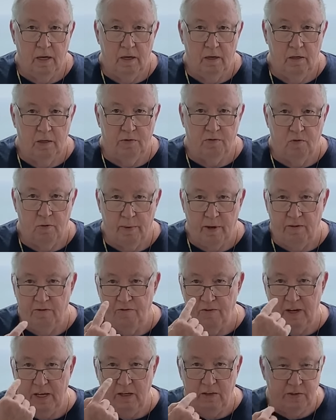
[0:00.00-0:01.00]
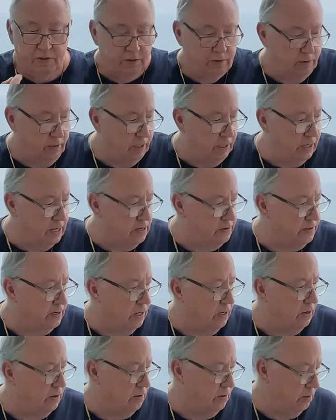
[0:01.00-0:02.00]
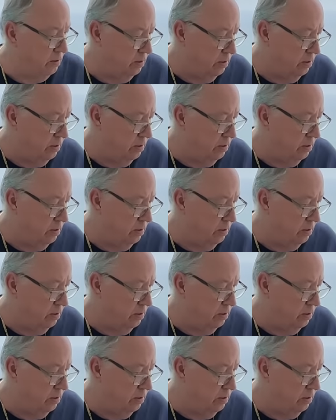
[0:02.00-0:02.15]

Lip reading: looks for my face, and that's how